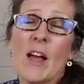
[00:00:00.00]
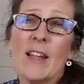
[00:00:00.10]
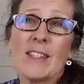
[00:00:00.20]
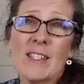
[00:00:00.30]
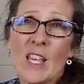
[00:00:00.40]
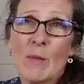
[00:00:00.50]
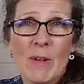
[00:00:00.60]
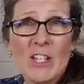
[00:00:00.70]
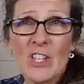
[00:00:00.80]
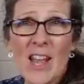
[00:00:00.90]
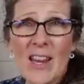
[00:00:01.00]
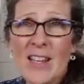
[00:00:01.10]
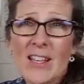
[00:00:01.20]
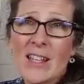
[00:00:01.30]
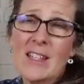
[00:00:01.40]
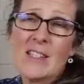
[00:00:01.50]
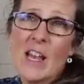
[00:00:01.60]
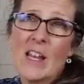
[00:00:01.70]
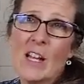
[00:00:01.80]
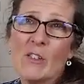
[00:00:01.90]
and seeing my china against
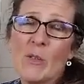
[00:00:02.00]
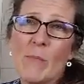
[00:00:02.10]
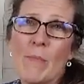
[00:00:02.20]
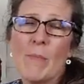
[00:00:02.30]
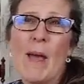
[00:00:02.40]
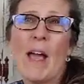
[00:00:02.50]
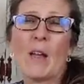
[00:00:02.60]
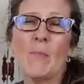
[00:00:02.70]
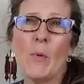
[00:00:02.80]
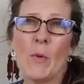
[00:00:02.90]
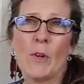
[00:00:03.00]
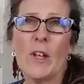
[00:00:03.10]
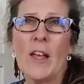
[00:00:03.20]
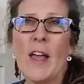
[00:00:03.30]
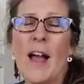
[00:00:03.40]
that ugly backboard,